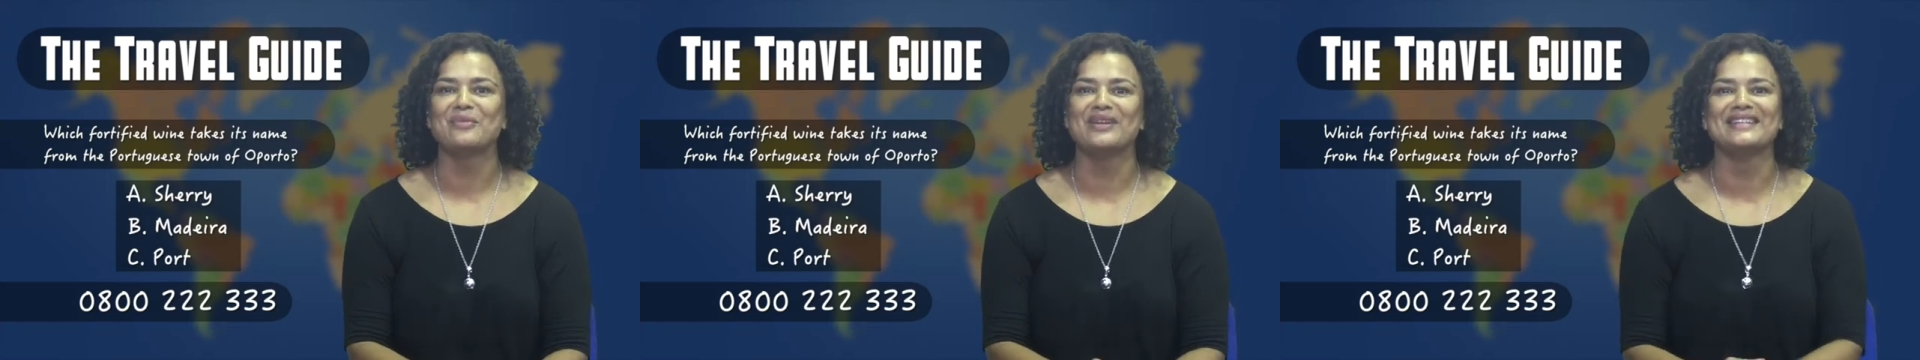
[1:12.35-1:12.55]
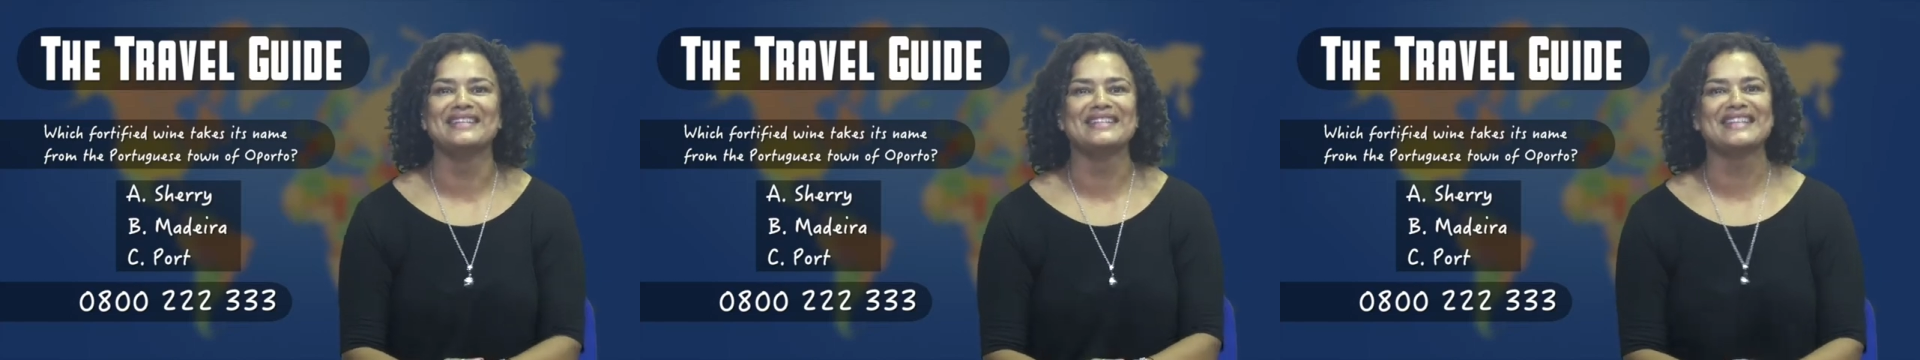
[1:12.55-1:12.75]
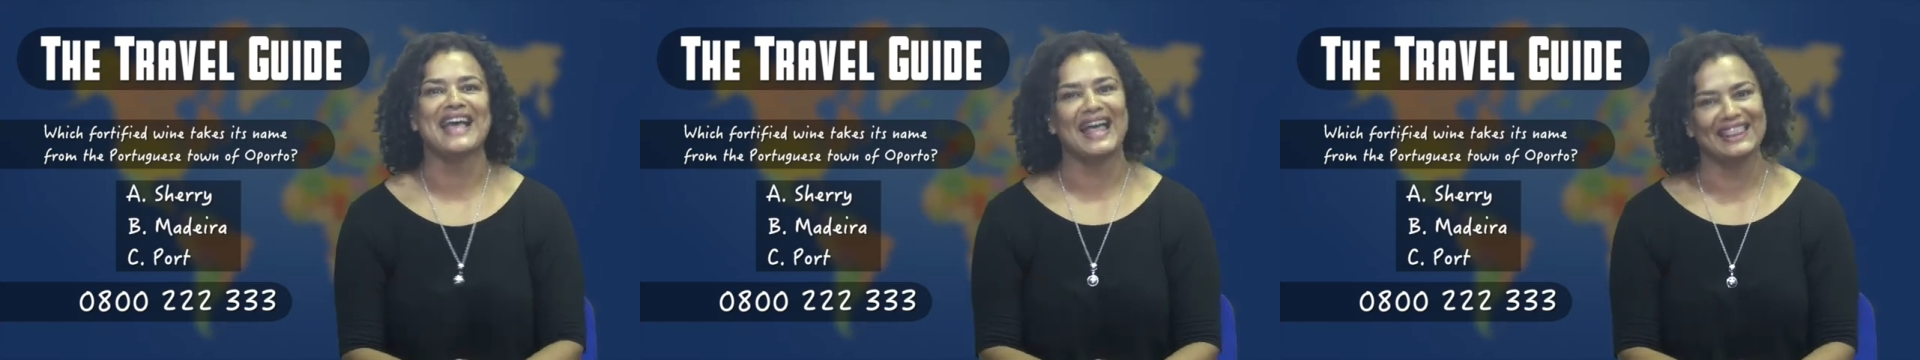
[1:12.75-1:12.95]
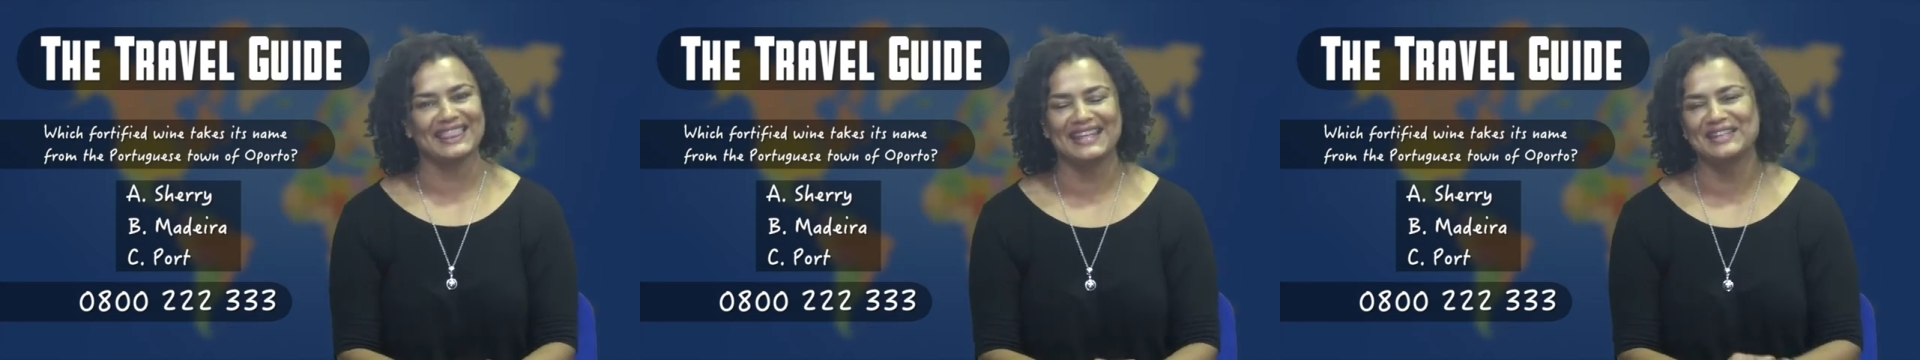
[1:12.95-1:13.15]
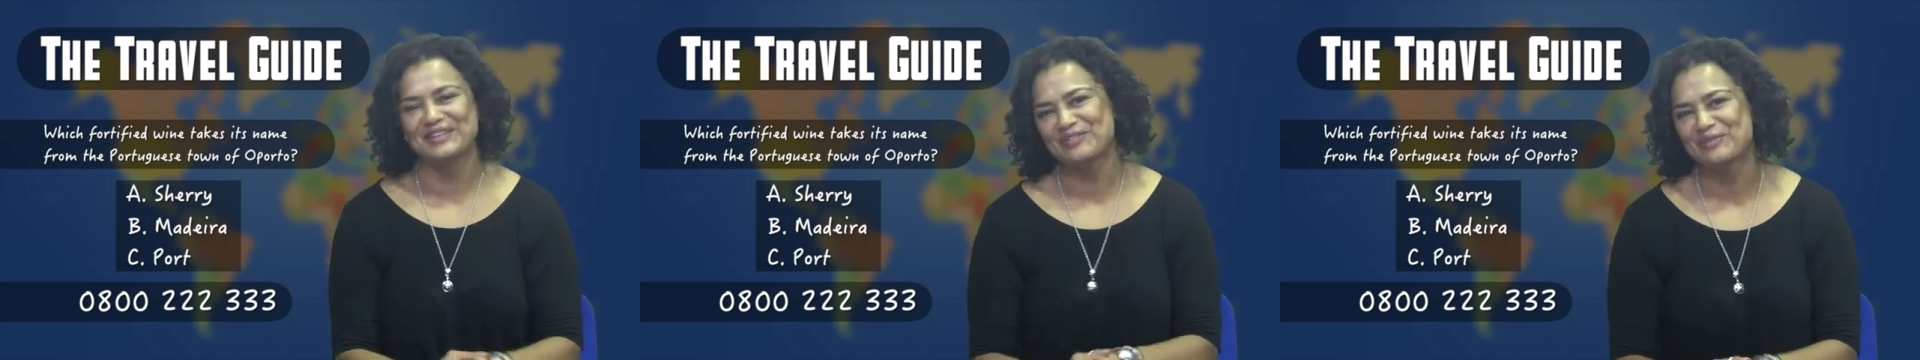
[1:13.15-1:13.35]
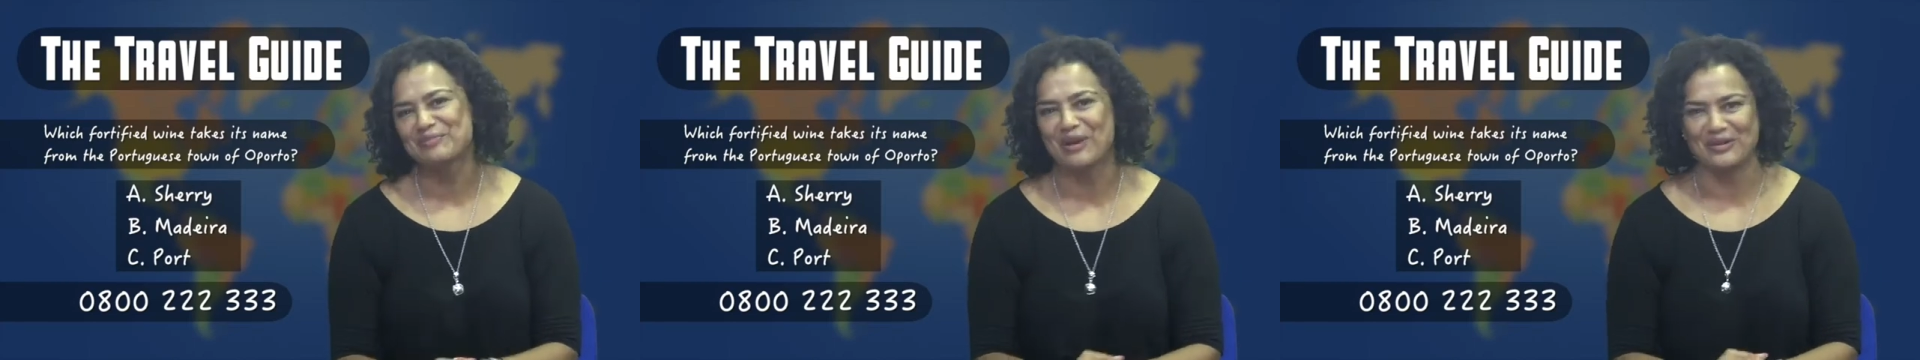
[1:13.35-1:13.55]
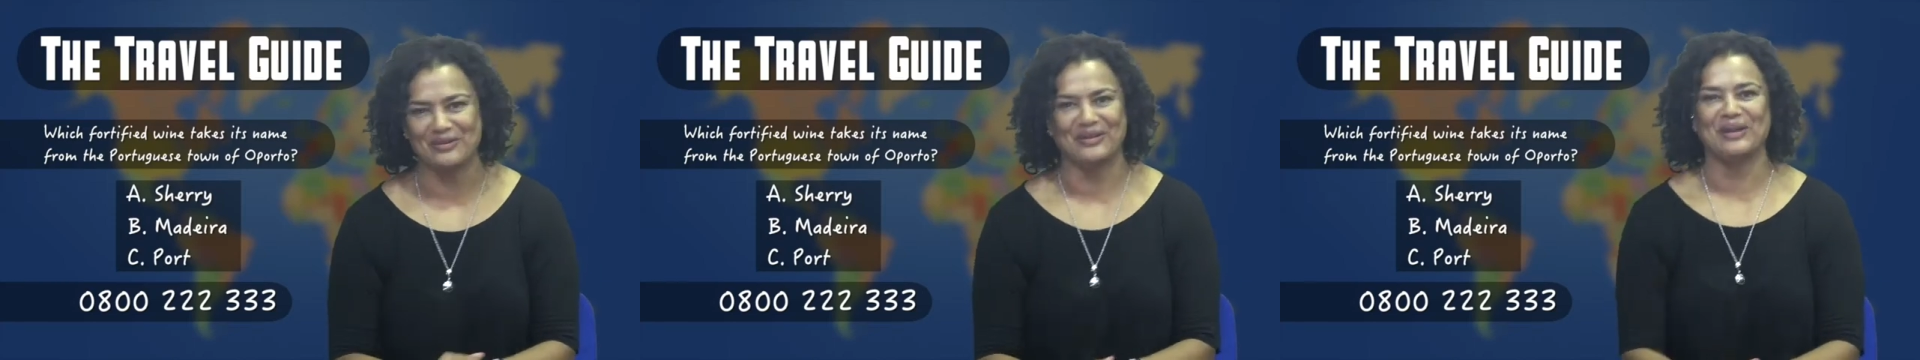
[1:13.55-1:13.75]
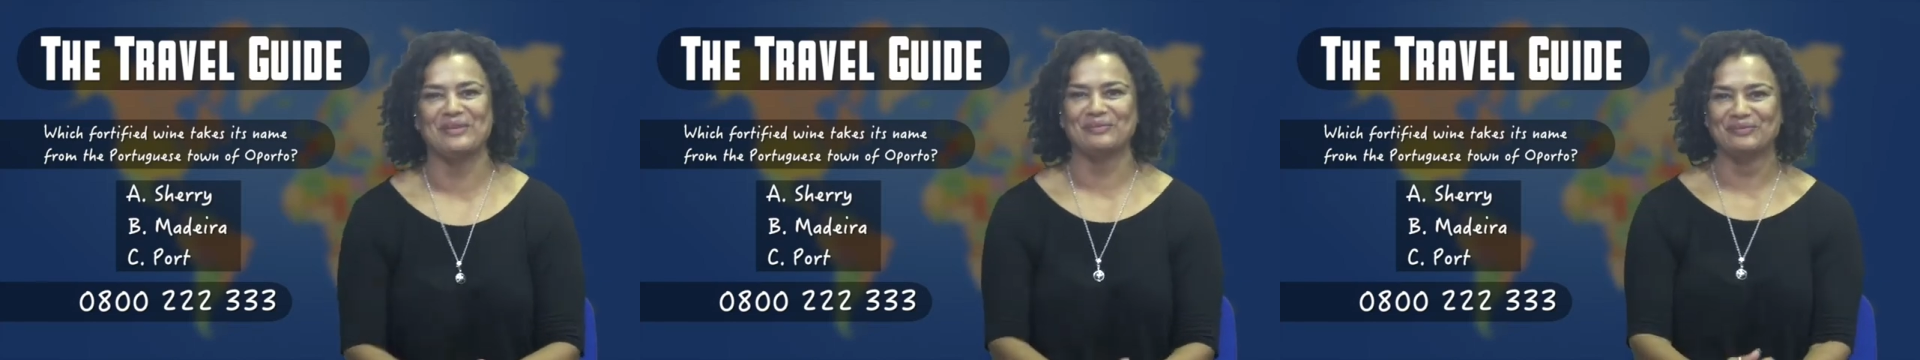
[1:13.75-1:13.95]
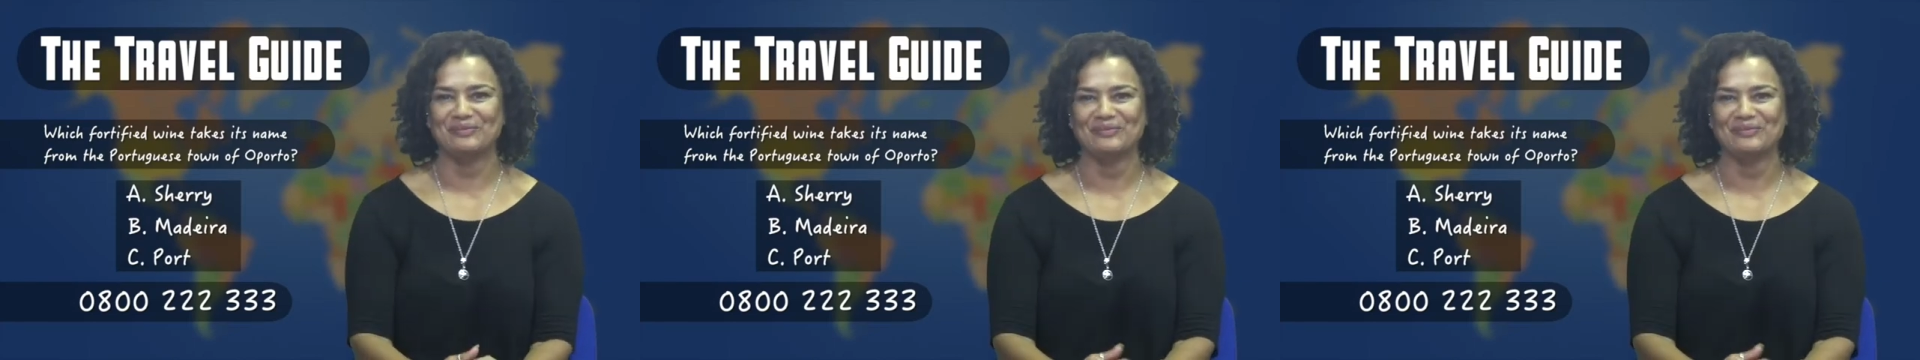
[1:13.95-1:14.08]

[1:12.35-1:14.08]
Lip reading: winners at the end of the programme.